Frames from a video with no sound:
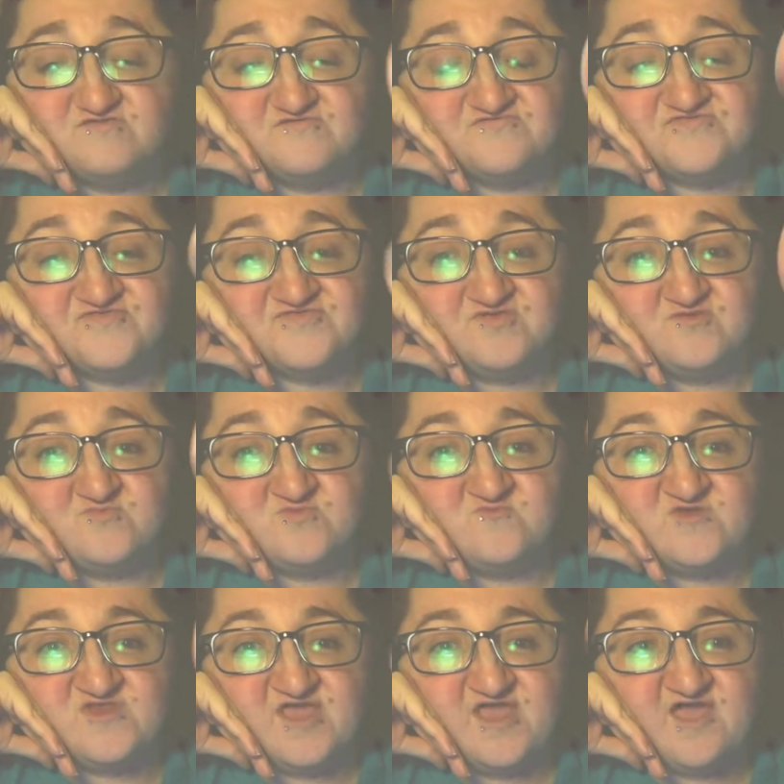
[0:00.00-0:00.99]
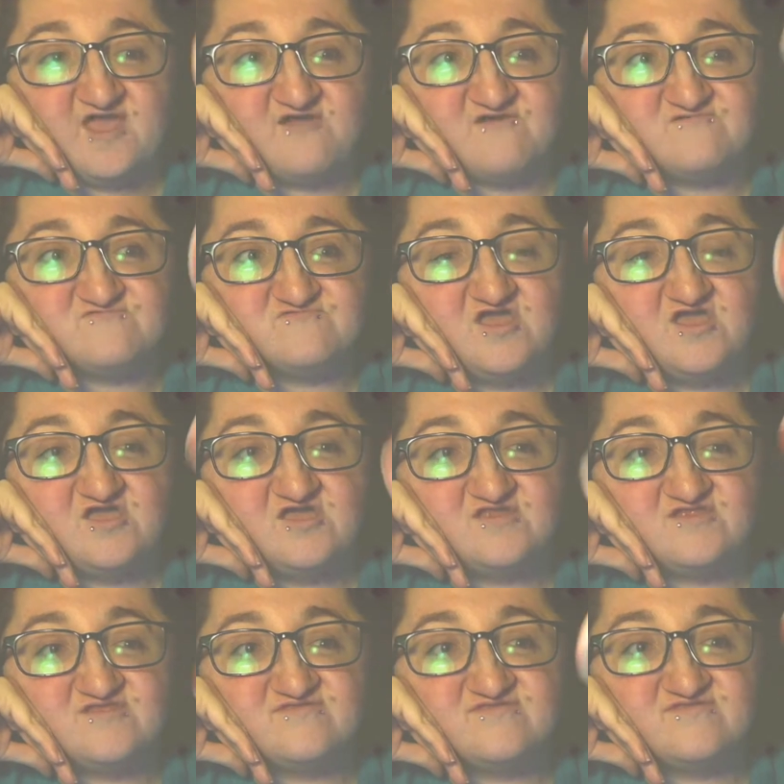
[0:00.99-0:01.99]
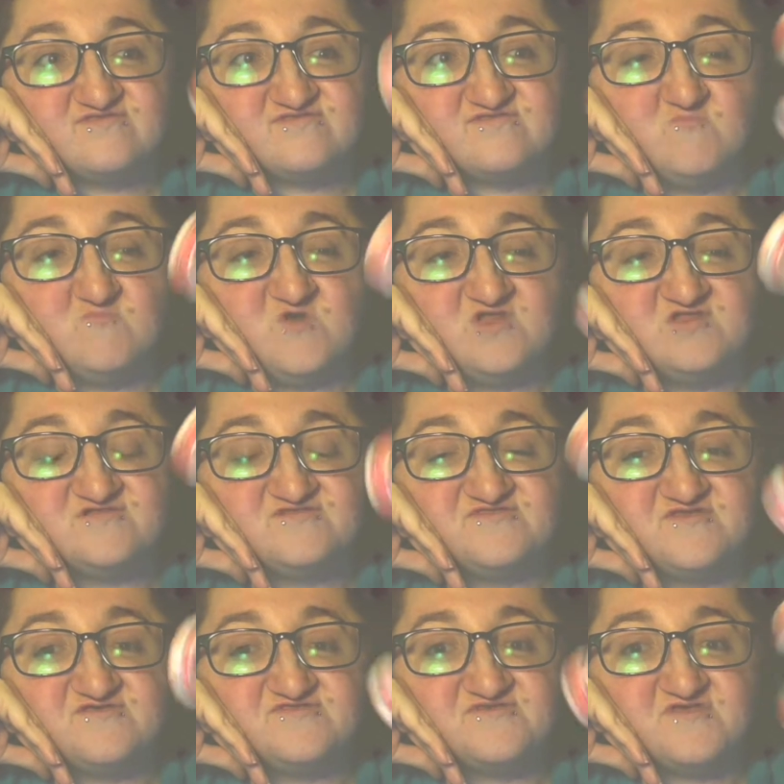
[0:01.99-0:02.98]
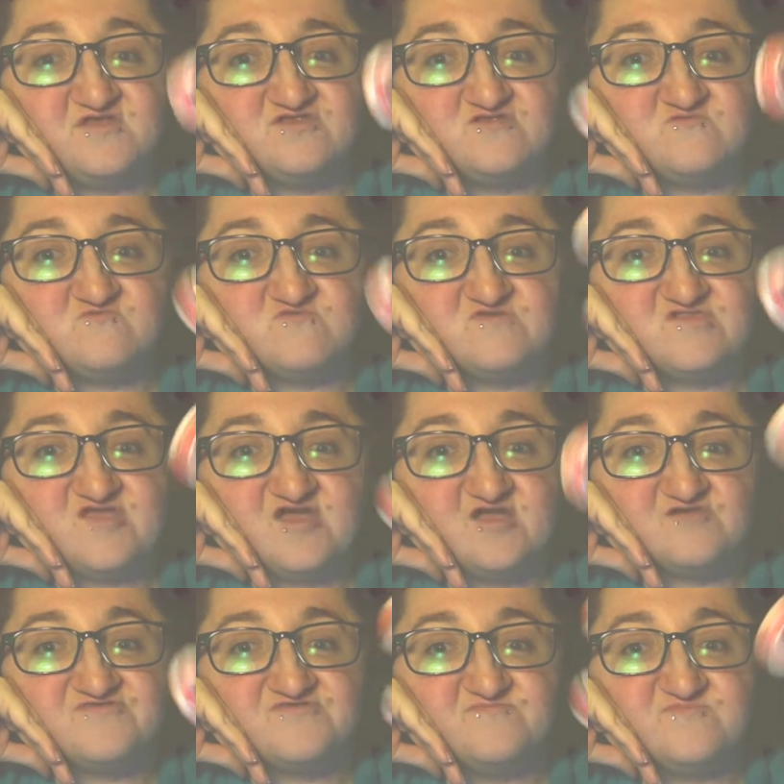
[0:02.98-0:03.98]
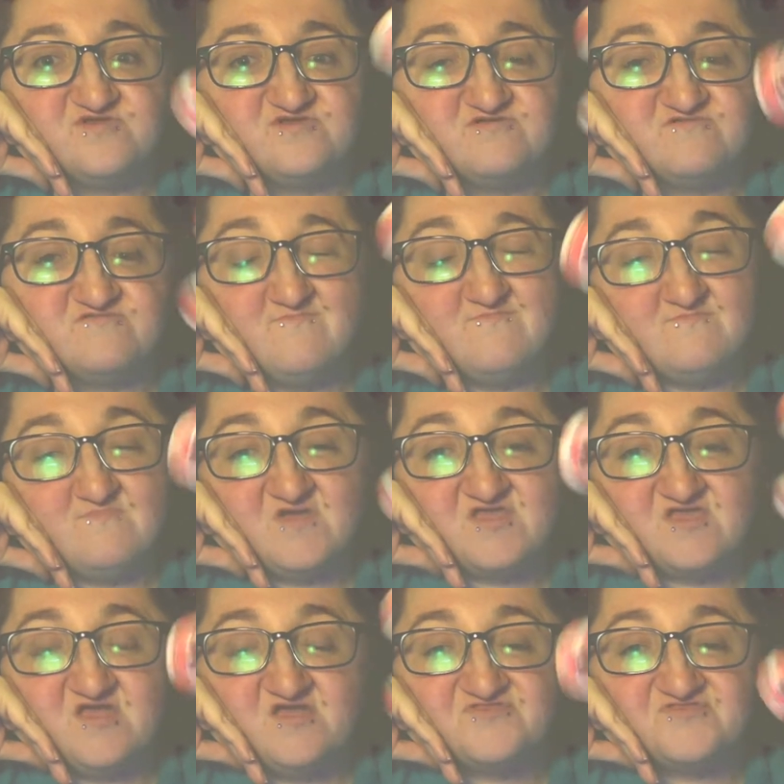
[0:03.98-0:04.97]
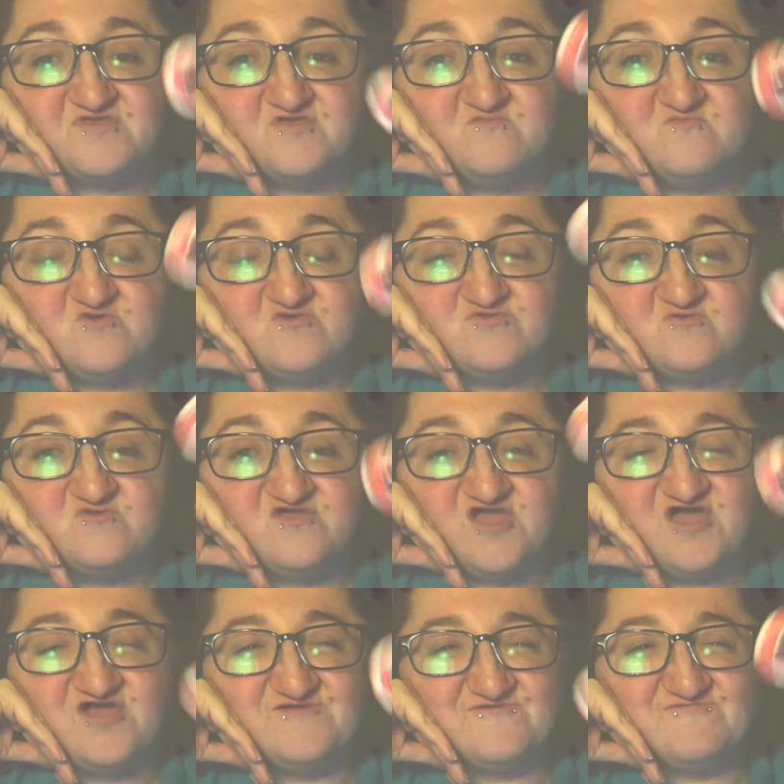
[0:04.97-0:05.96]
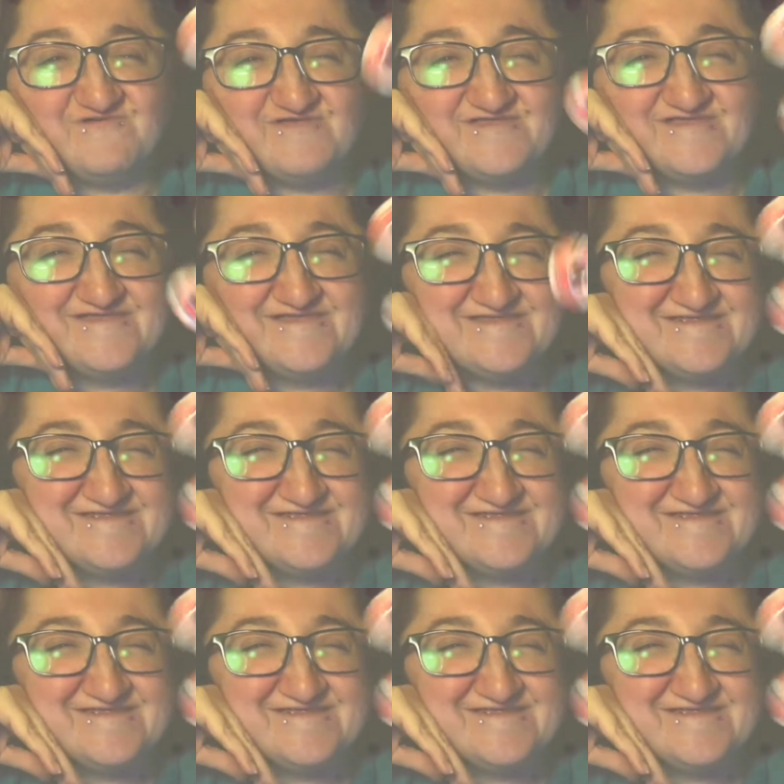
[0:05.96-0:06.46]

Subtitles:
This is the only one I have, and while it does kind of relax me, my cats get more joy out of it.